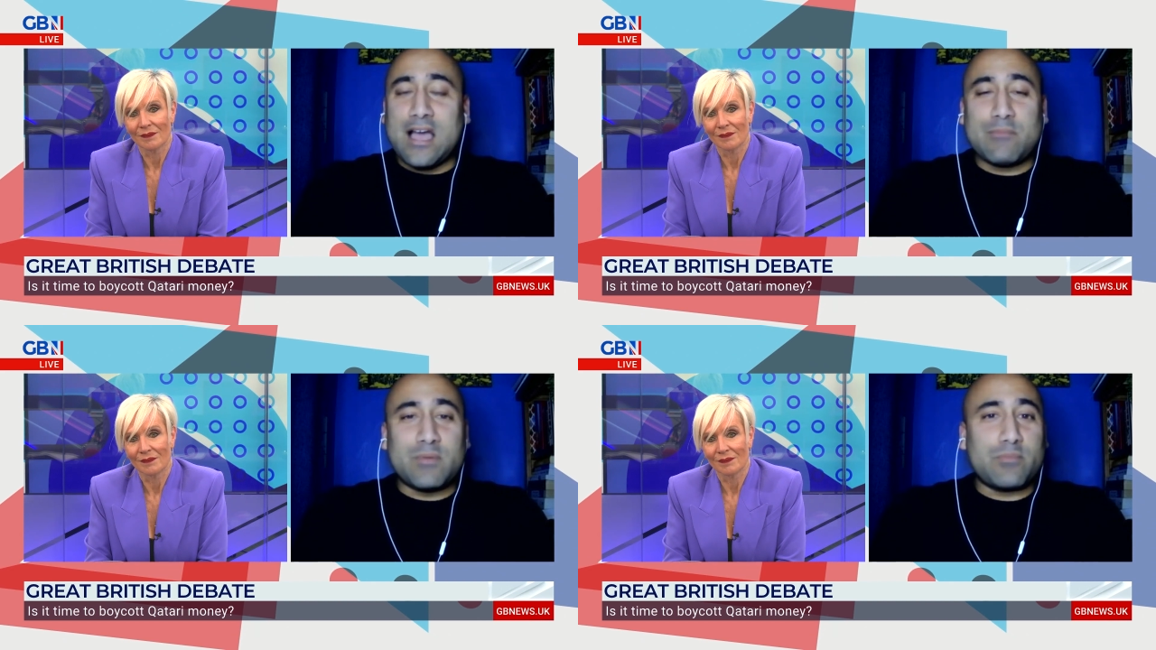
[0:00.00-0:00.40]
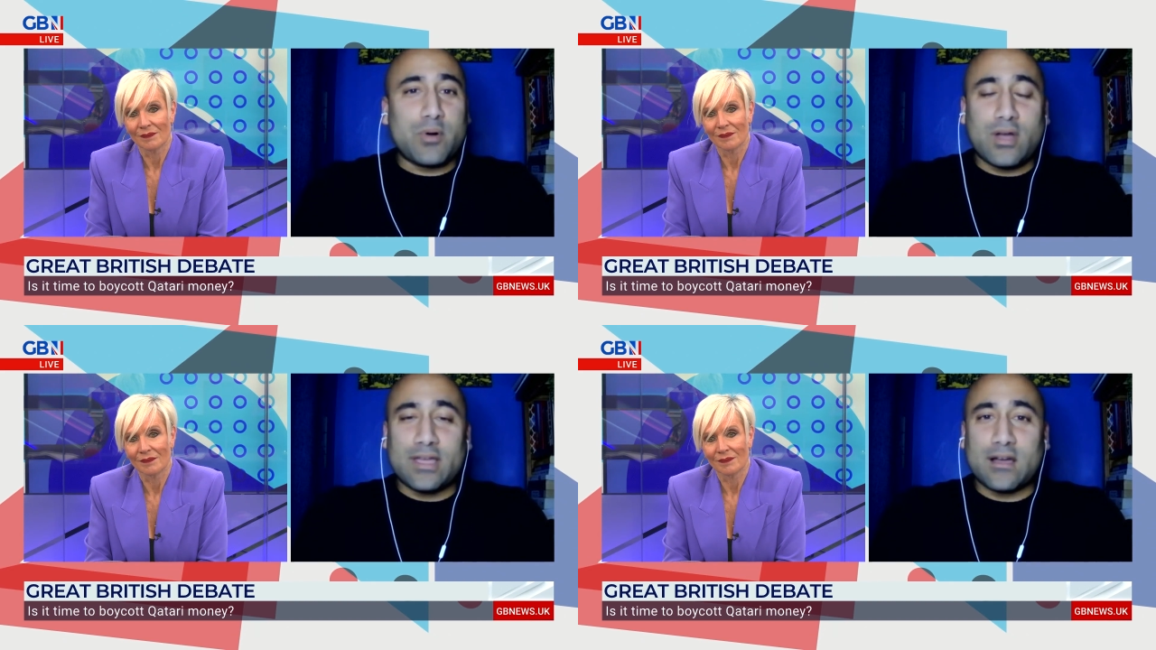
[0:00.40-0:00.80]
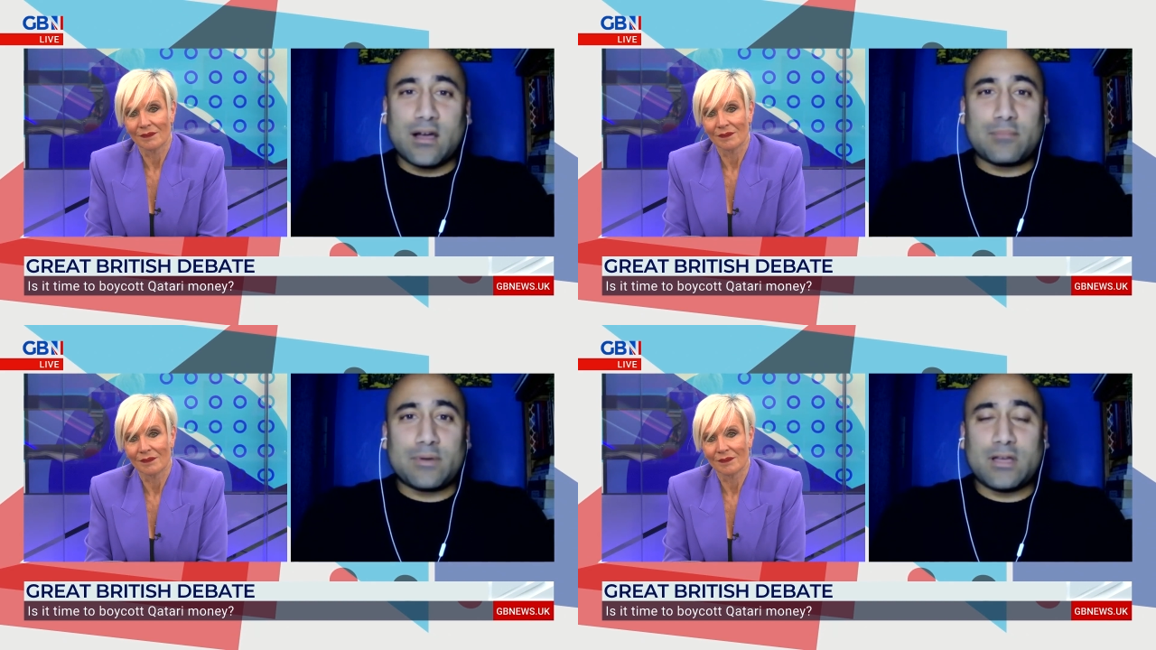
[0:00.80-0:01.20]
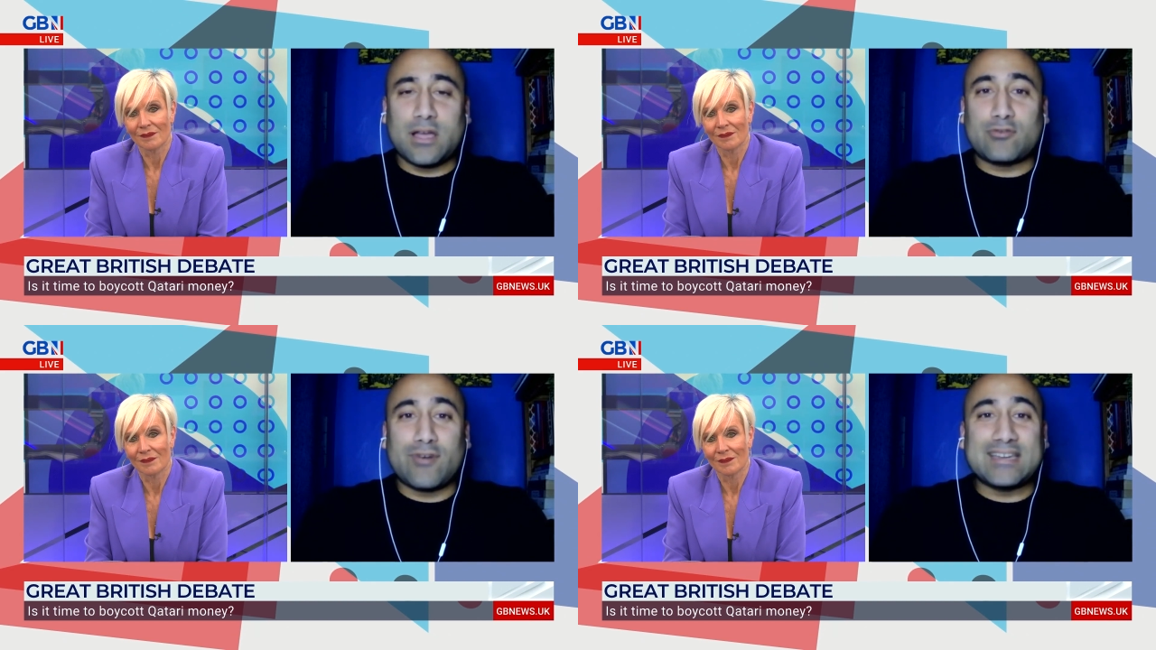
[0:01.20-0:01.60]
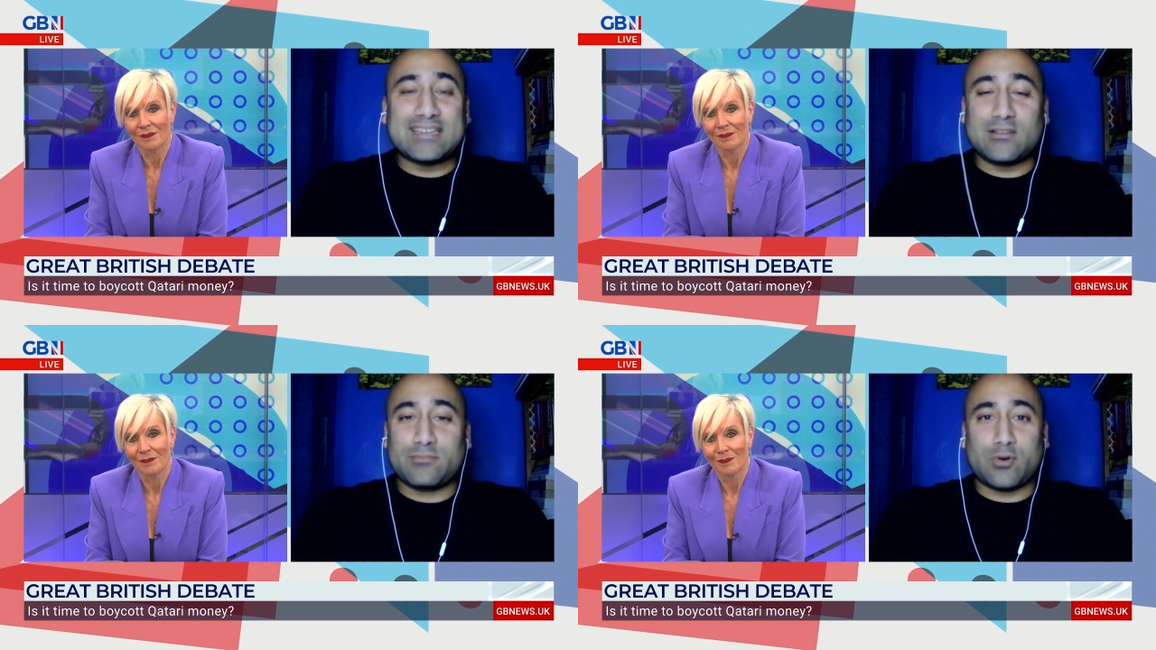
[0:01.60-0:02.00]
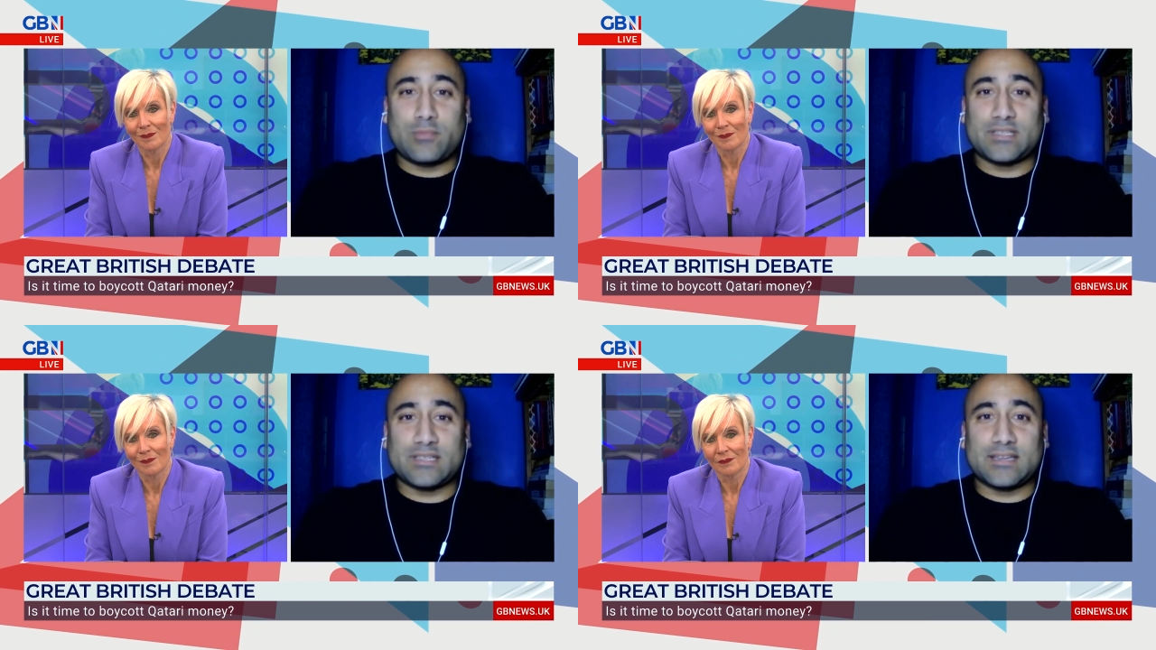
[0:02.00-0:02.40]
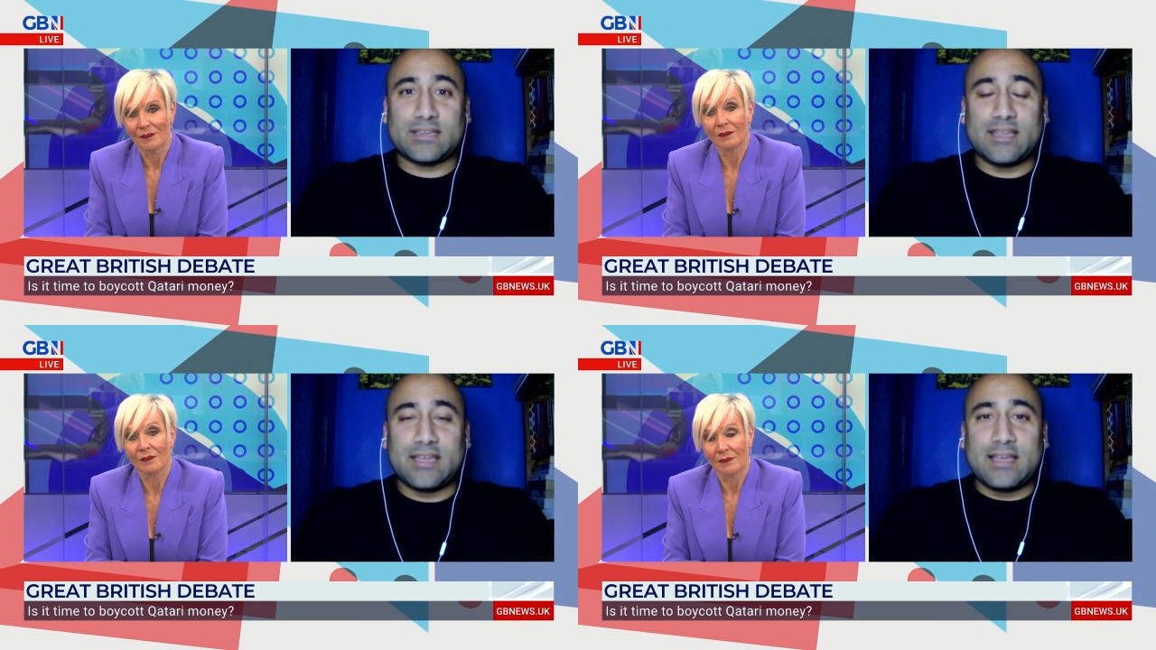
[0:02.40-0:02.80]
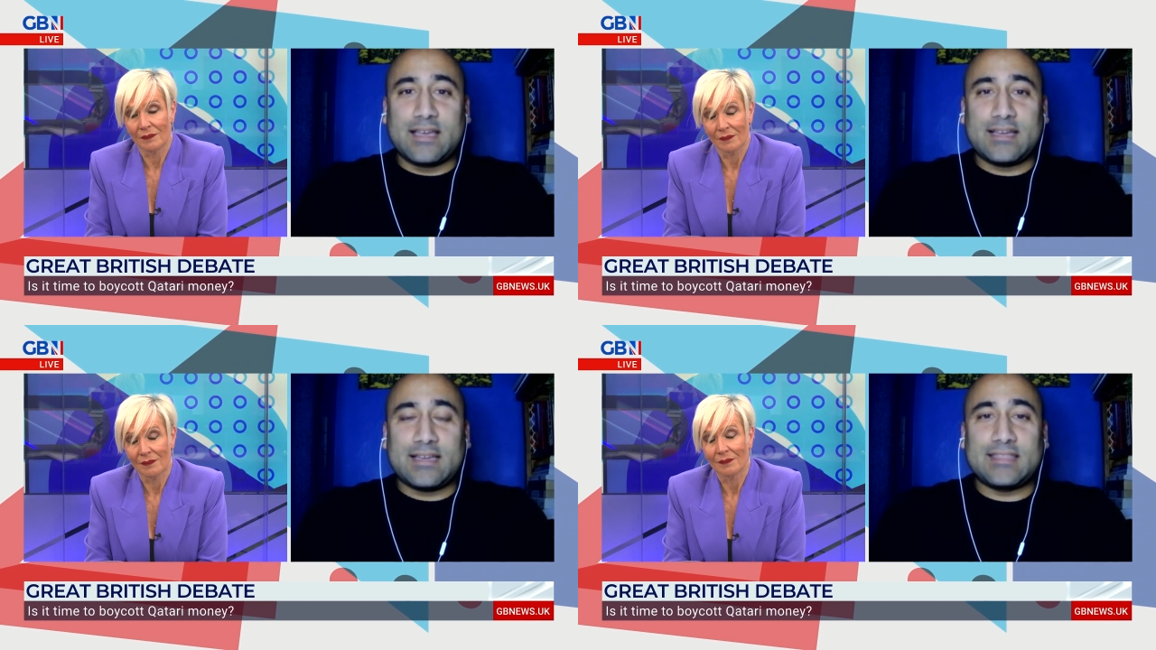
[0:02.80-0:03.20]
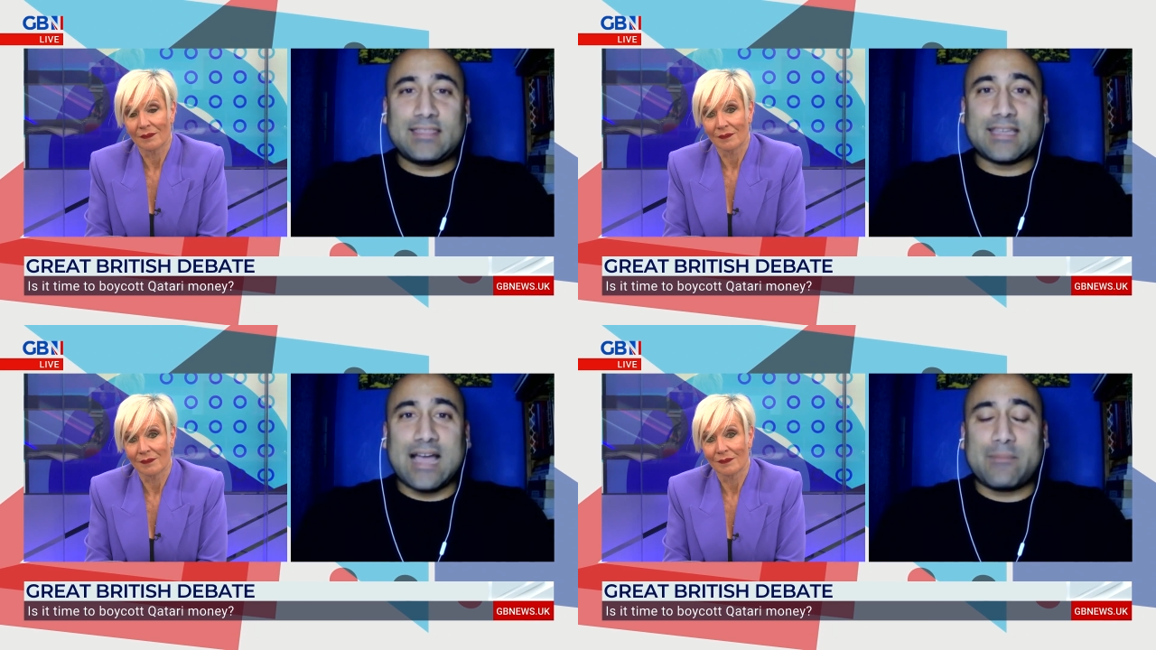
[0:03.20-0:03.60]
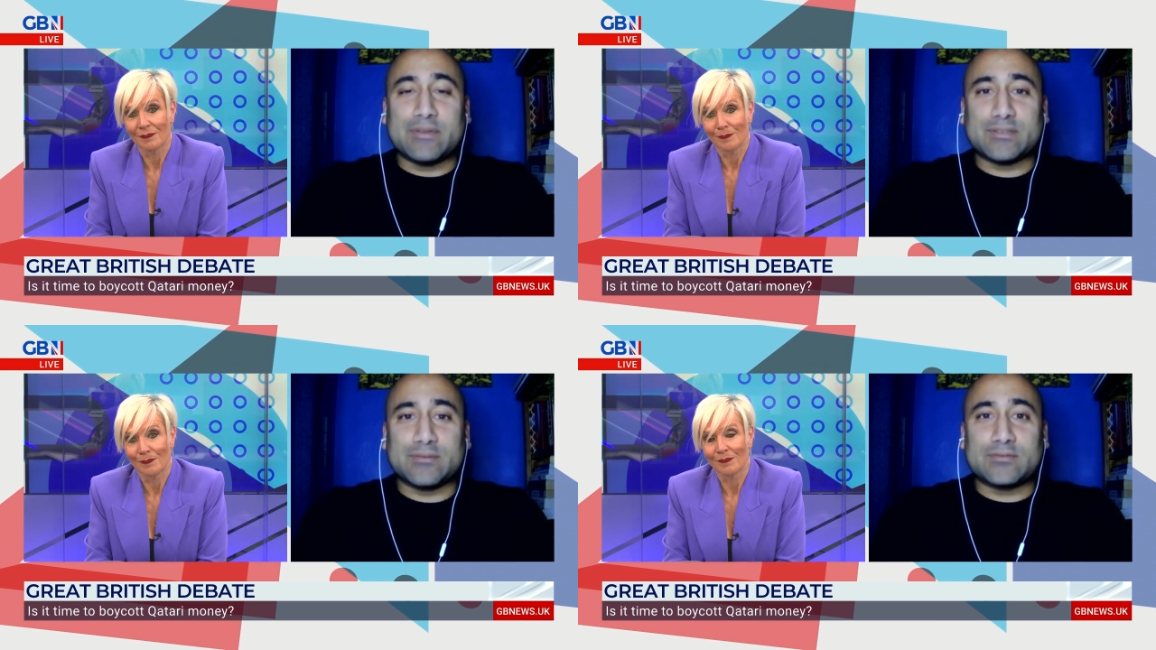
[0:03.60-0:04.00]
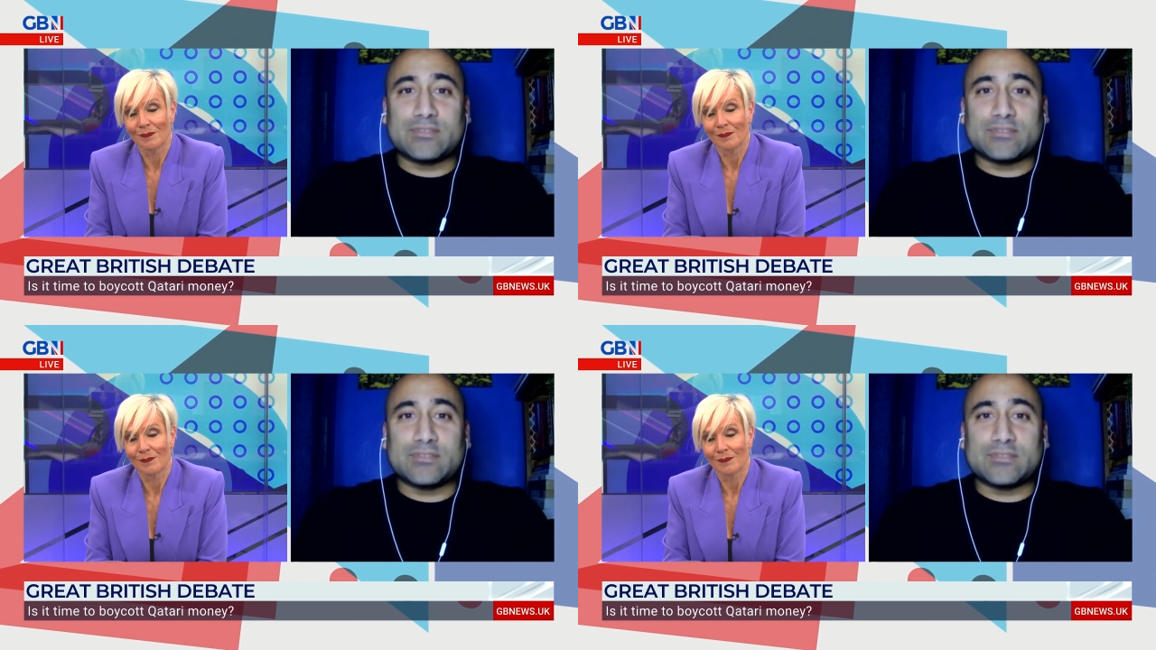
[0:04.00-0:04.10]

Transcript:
Speaker 1: have been buying up a great deal of property in the capital.